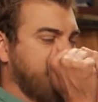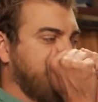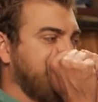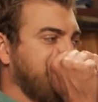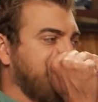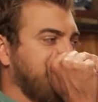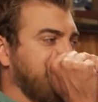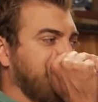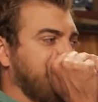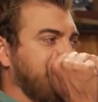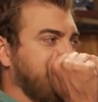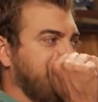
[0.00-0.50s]

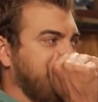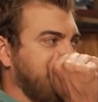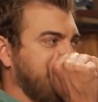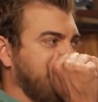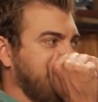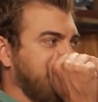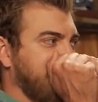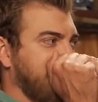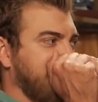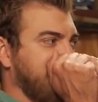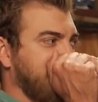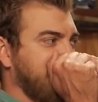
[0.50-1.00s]

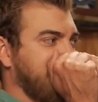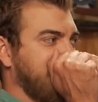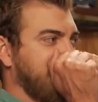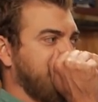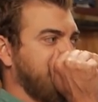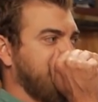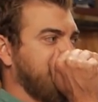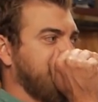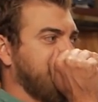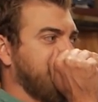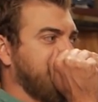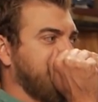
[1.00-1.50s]

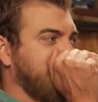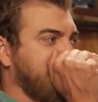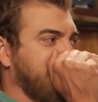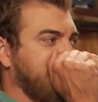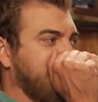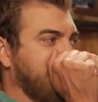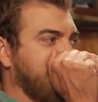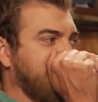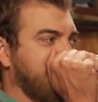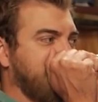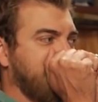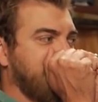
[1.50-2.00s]

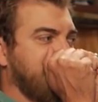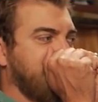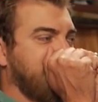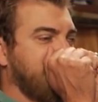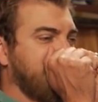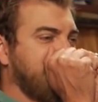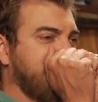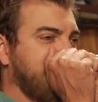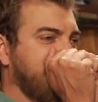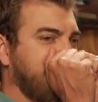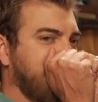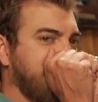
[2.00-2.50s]

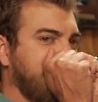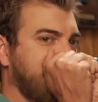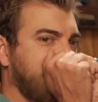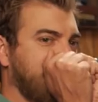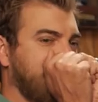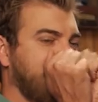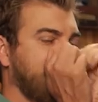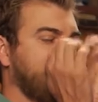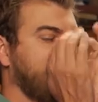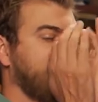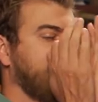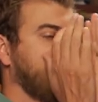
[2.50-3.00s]

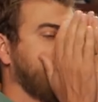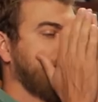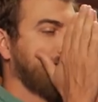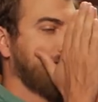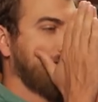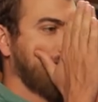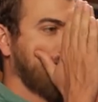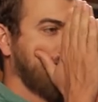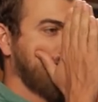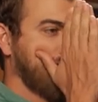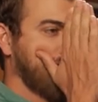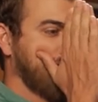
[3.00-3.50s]

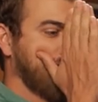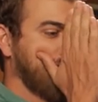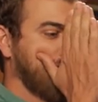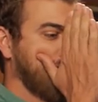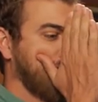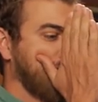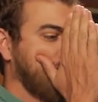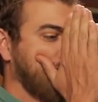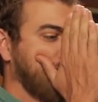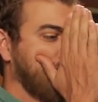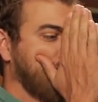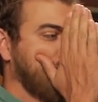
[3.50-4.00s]

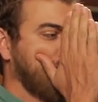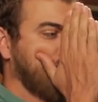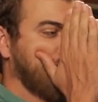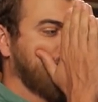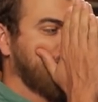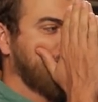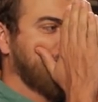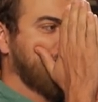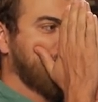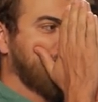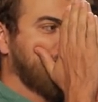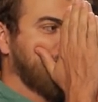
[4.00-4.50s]

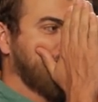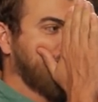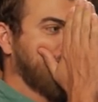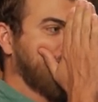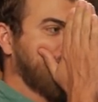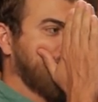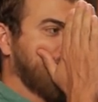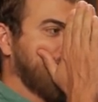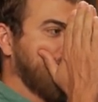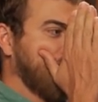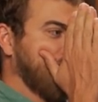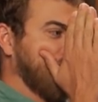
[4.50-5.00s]

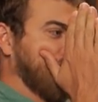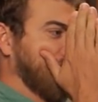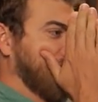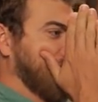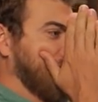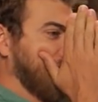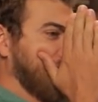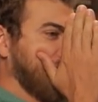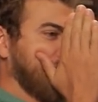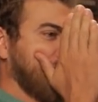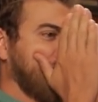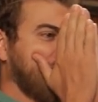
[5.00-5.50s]

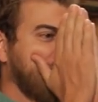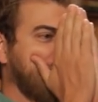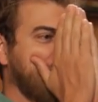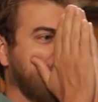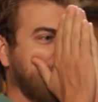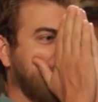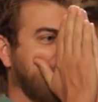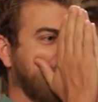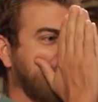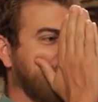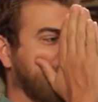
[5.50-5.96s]
(silent)